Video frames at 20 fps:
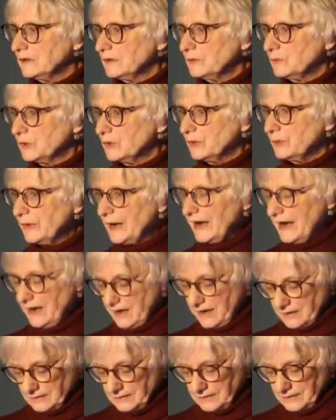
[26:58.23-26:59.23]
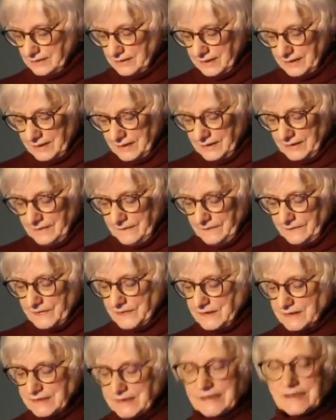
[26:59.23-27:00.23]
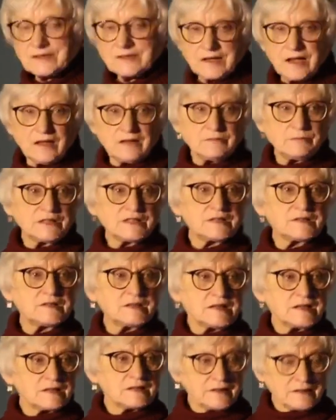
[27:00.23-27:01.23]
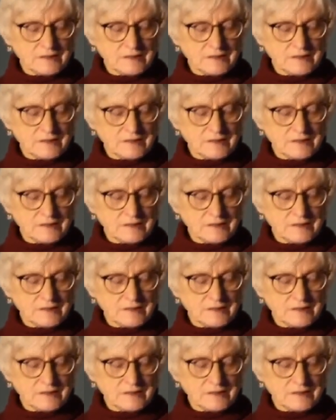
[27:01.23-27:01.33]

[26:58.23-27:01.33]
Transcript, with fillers: were rare. The six gun mystique that